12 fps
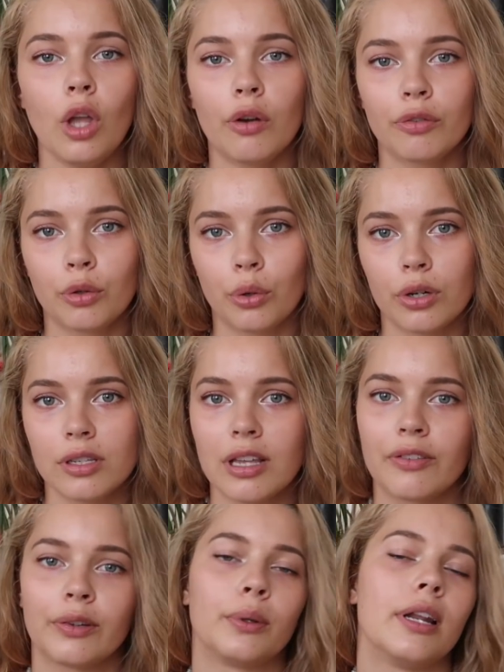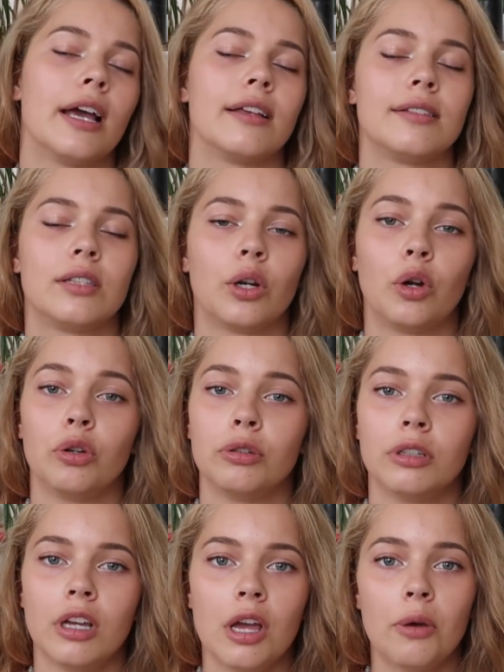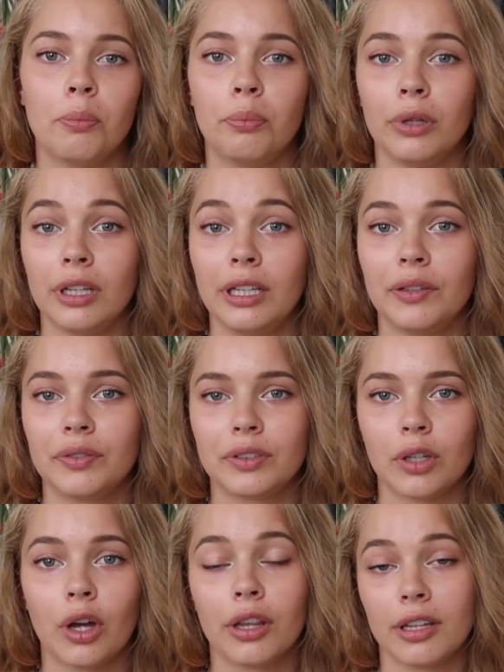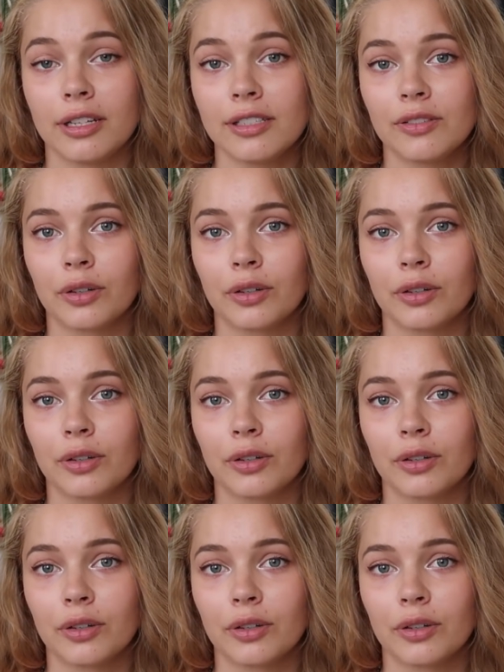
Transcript: Of course, everyone has their own beliefs on this.